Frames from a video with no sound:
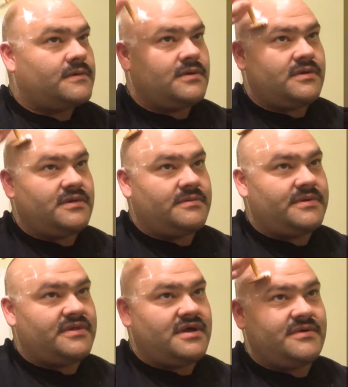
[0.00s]
go a little
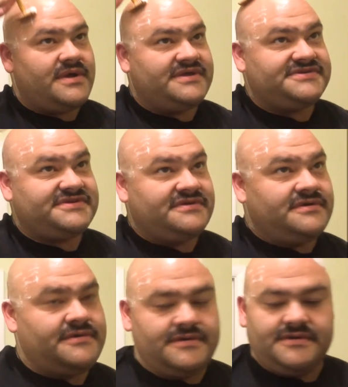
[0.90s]
bit long ways.
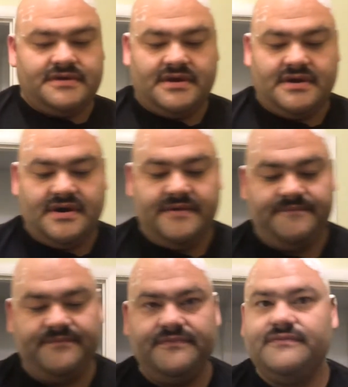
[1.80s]
All
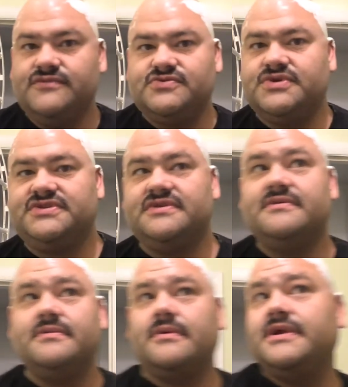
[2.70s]
right, switch
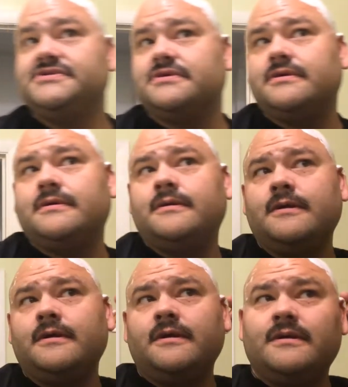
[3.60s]
the razor.
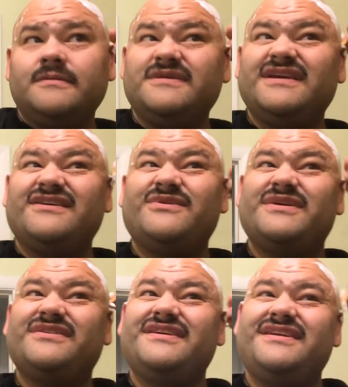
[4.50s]
Take a
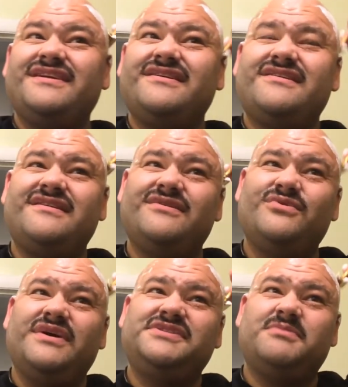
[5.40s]
quick look here.
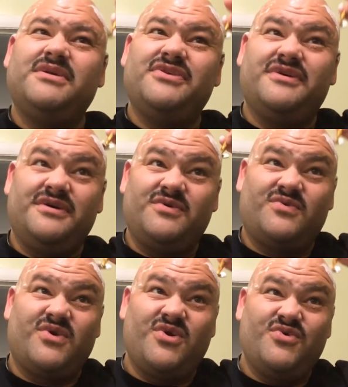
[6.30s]
Ooh, I smell the
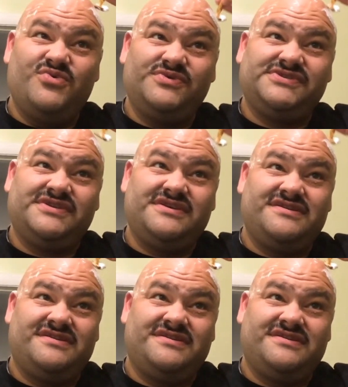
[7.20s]
rose.